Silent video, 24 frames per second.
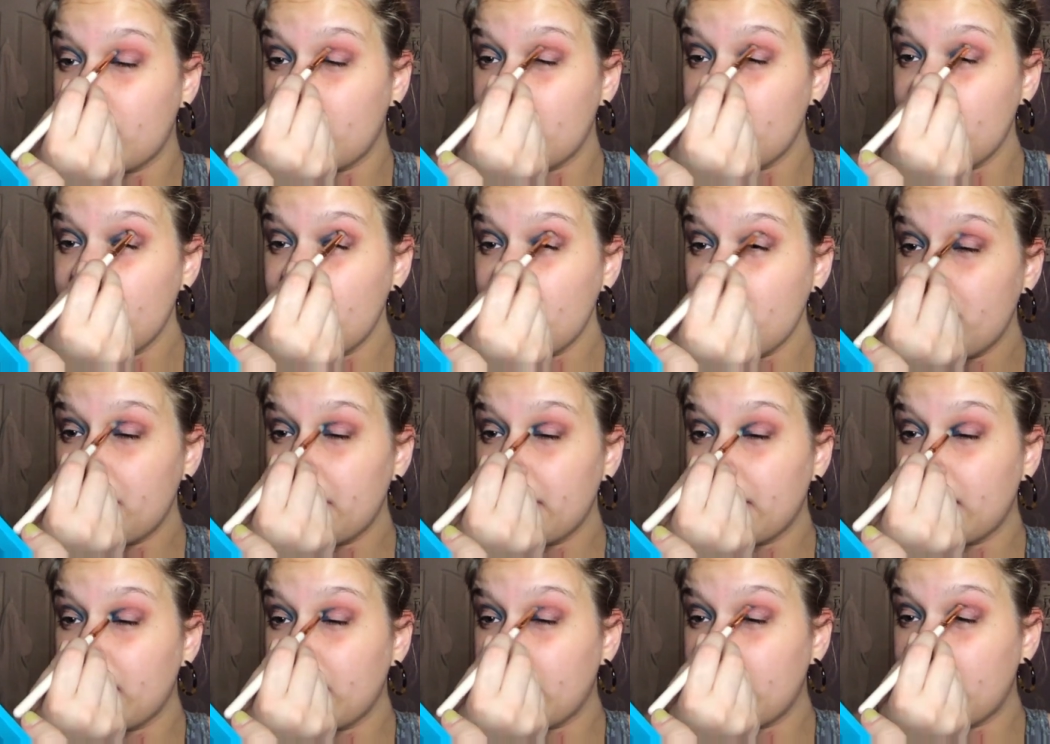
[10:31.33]
and
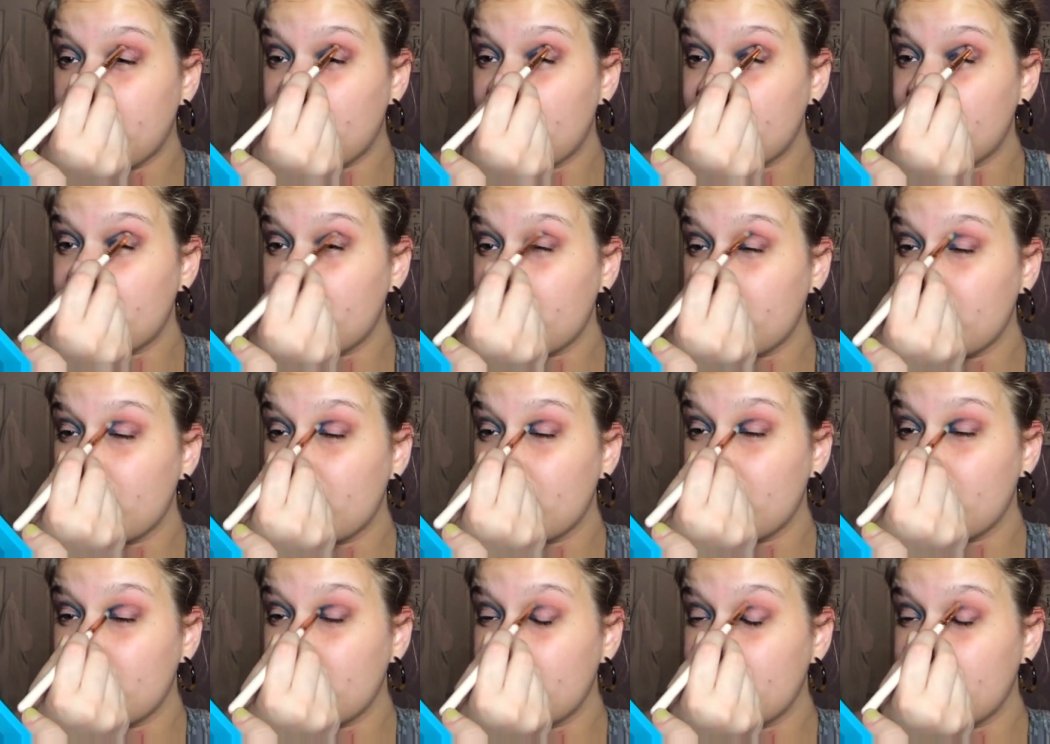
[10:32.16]
bringing it up
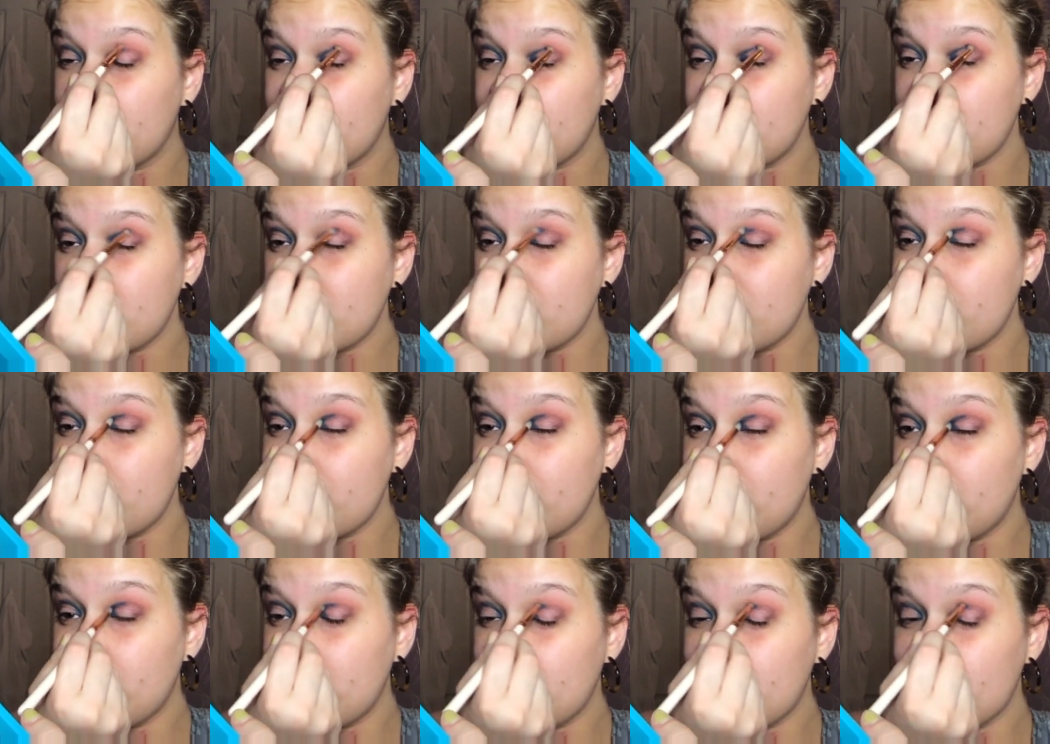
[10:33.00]
to
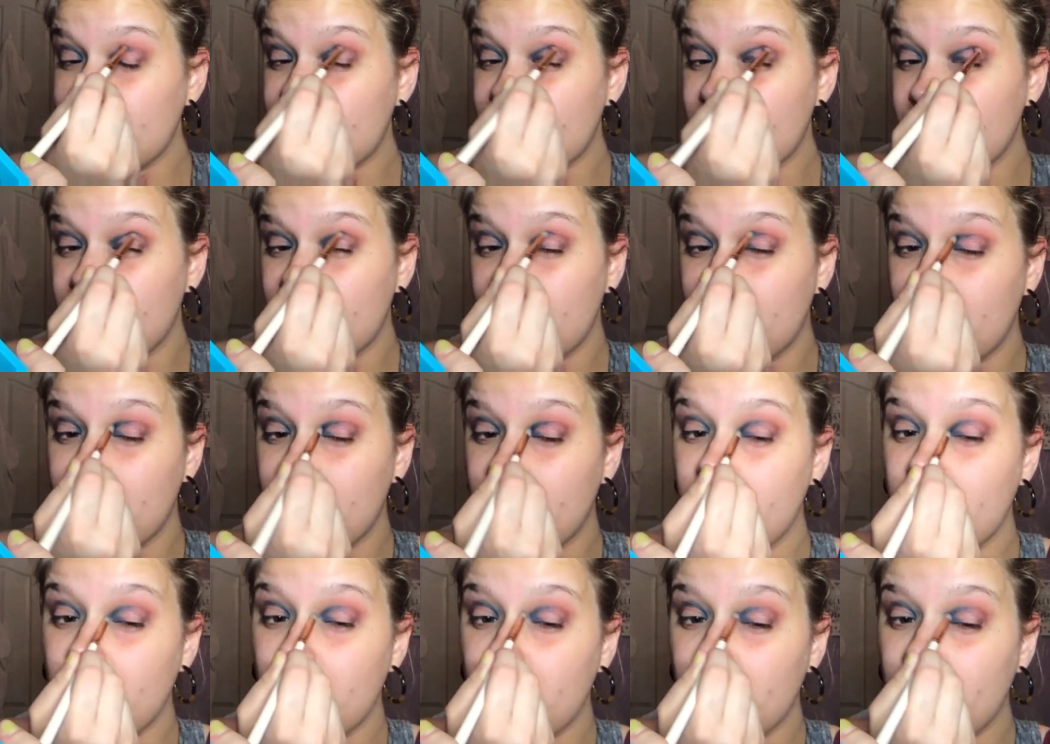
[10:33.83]
meet
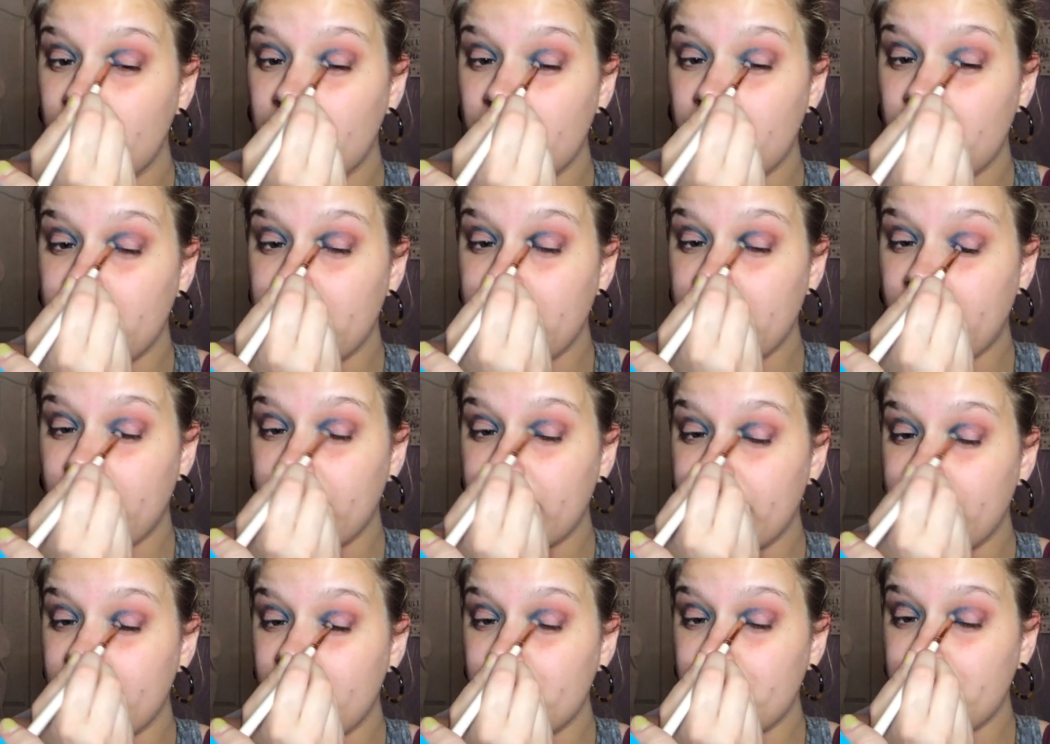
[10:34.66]
where we
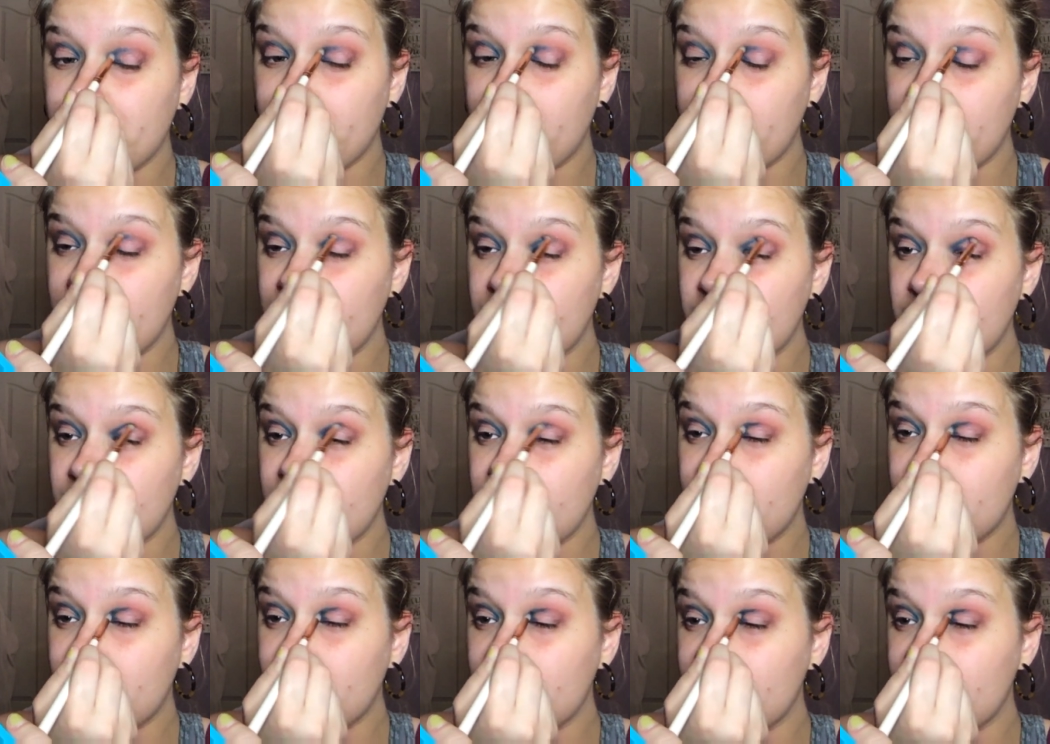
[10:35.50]
had that brown in the middle.